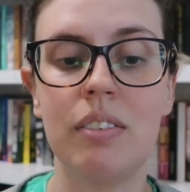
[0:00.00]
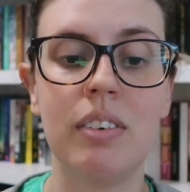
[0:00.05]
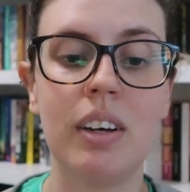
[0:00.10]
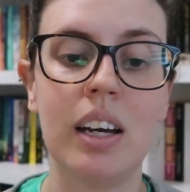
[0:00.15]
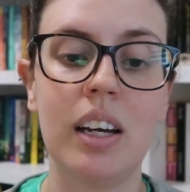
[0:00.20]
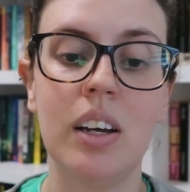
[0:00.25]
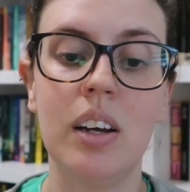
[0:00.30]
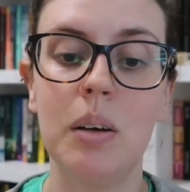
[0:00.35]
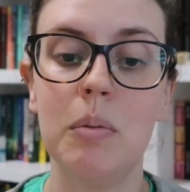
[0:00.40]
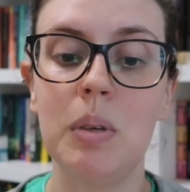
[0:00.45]
If
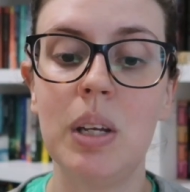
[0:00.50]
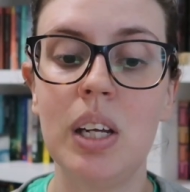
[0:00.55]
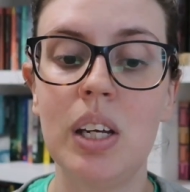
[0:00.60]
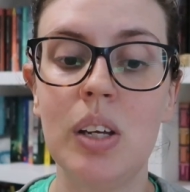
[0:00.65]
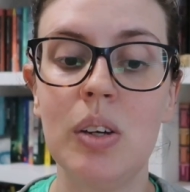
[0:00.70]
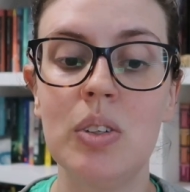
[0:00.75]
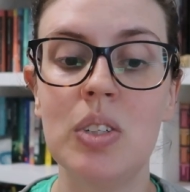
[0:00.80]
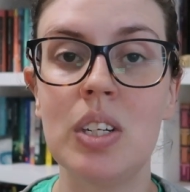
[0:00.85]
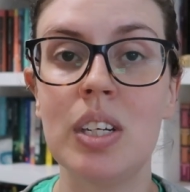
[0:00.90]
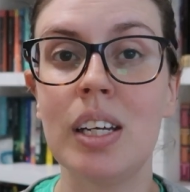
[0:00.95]
I update
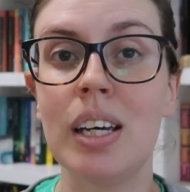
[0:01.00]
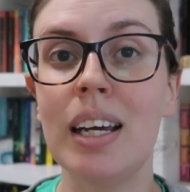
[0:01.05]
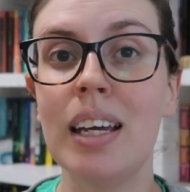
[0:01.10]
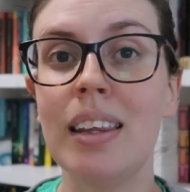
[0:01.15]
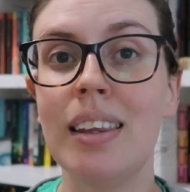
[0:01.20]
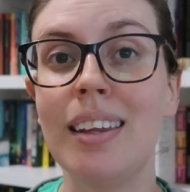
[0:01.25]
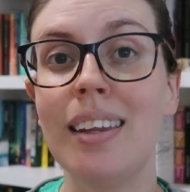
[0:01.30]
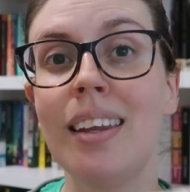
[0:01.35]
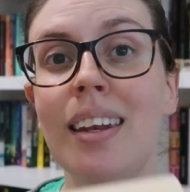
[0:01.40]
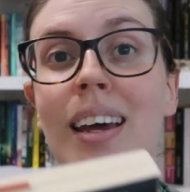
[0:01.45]
you
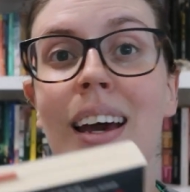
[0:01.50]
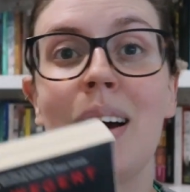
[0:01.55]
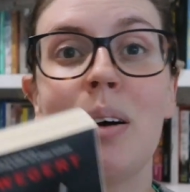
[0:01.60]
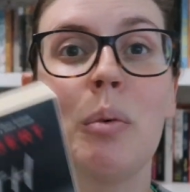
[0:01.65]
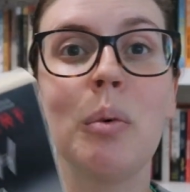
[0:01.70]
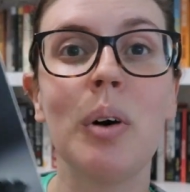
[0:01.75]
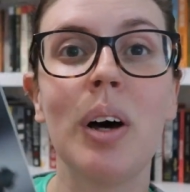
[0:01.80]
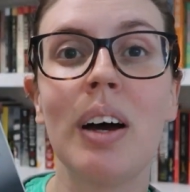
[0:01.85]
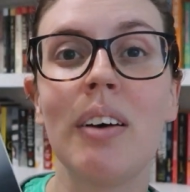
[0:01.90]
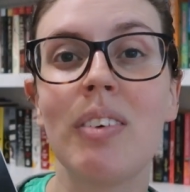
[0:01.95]
tonight, then
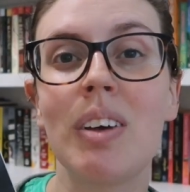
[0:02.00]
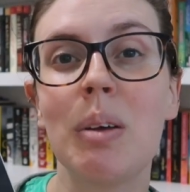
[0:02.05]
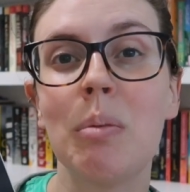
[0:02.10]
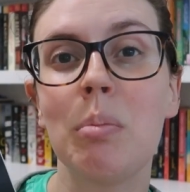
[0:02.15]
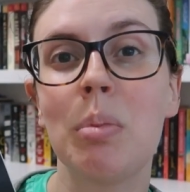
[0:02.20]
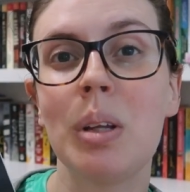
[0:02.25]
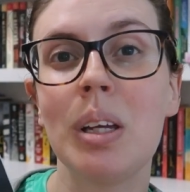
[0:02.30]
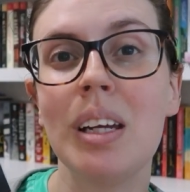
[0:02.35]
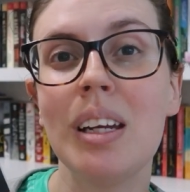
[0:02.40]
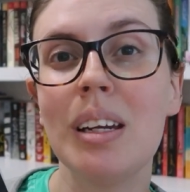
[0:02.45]
I will have
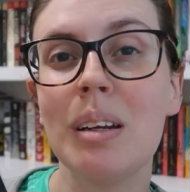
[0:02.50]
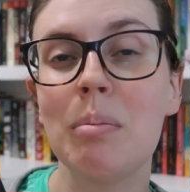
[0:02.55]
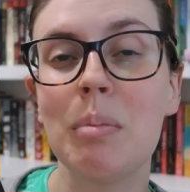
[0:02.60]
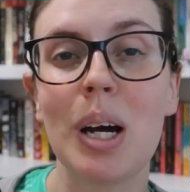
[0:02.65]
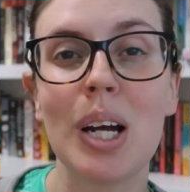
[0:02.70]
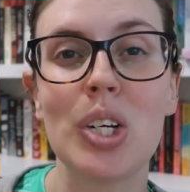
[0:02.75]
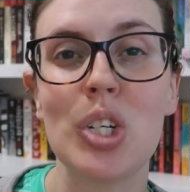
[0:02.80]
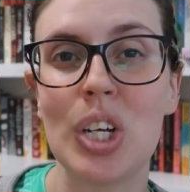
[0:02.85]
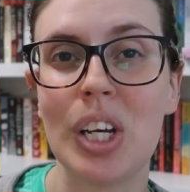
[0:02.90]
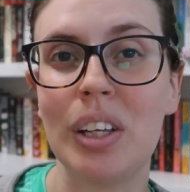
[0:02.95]
completed
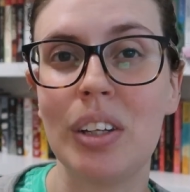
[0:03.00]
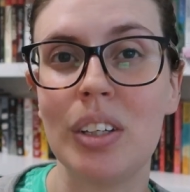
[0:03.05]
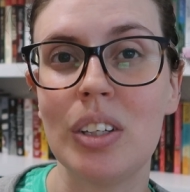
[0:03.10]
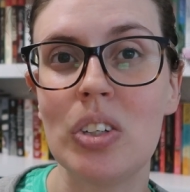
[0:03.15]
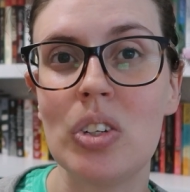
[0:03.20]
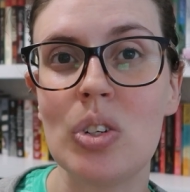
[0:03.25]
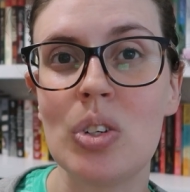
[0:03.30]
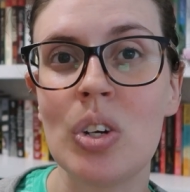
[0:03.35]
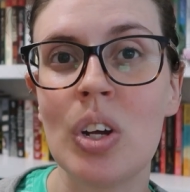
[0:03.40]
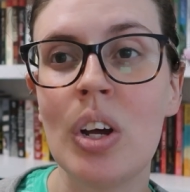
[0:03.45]
my
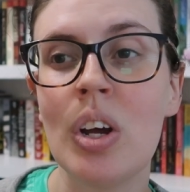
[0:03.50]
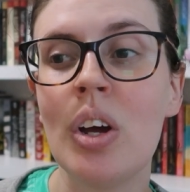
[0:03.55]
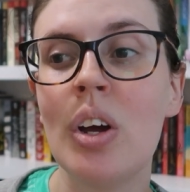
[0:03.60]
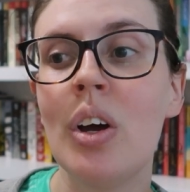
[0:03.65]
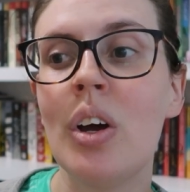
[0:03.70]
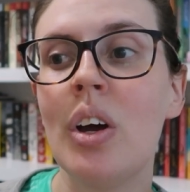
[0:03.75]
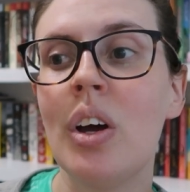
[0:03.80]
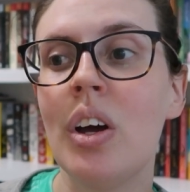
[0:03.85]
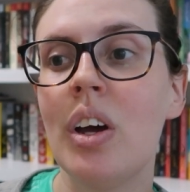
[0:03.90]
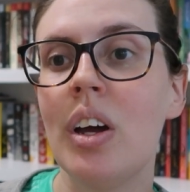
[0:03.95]
challenge,
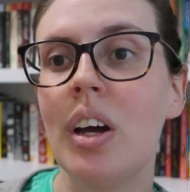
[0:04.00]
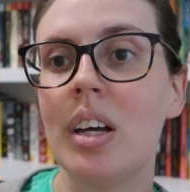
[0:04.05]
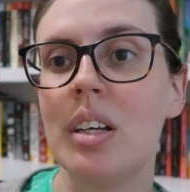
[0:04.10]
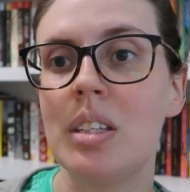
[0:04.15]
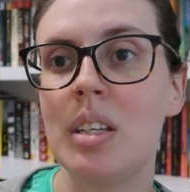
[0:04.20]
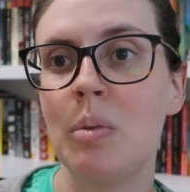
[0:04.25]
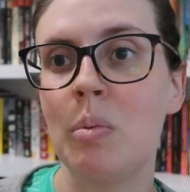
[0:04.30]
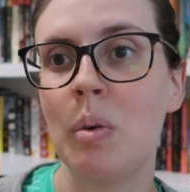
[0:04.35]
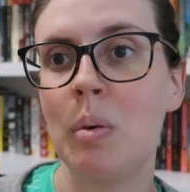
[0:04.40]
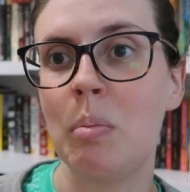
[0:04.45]

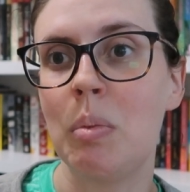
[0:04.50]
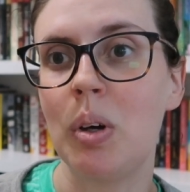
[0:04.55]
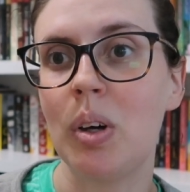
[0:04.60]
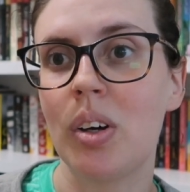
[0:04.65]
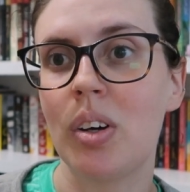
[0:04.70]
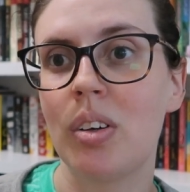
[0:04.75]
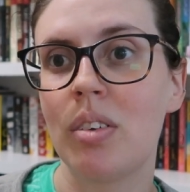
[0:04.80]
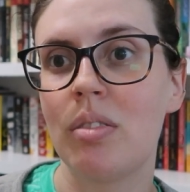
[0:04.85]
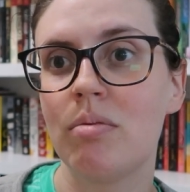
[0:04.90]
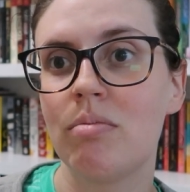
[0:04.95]
except one
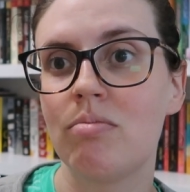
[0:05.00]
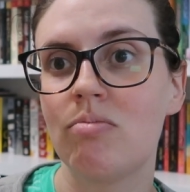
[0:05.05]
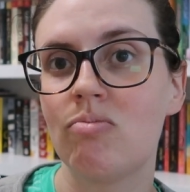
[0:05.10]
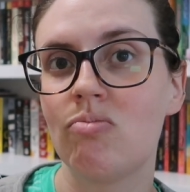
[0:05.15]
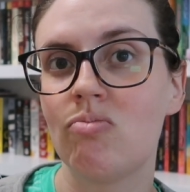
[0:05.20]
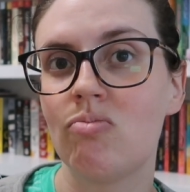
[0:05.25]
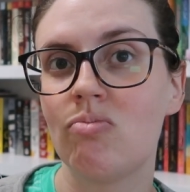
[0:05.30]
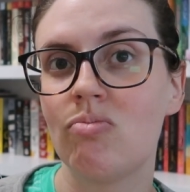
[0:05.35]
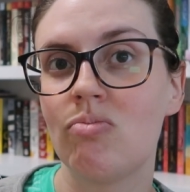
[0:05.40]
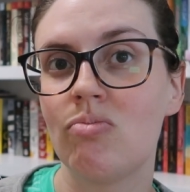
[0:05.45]
book
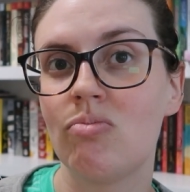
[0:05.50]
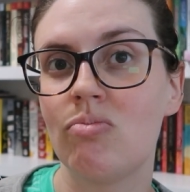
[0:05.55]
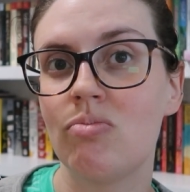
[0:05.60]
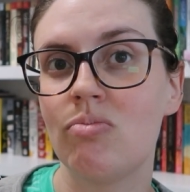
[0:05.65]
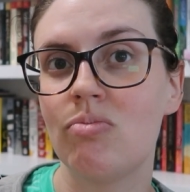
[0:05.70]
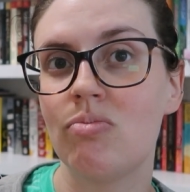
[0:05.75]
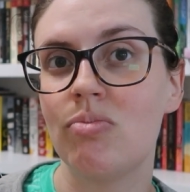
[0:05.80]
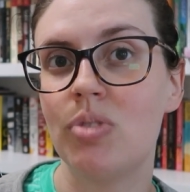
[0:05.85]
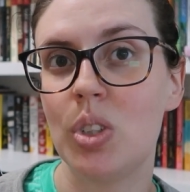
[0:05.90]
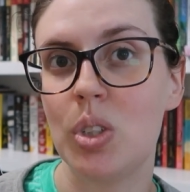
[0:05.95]

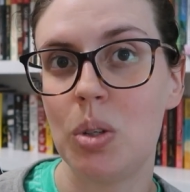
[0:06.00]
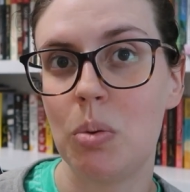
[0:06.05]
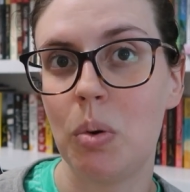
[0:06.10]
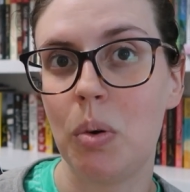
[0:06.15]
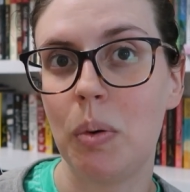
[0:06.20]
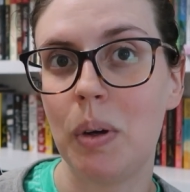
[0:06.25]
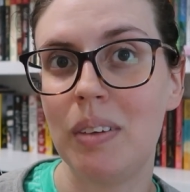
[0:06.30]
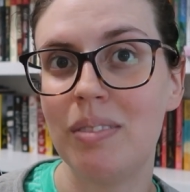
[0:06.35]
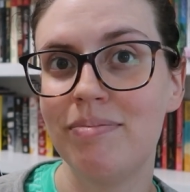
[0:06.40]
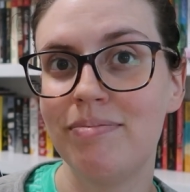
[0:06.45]
for
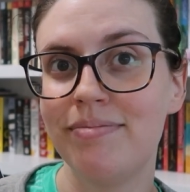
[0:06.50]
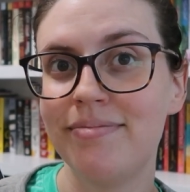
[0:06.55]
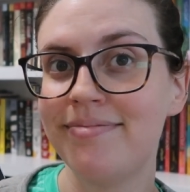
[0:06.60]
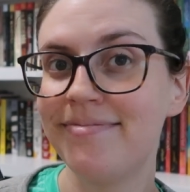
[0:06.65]
Summerween.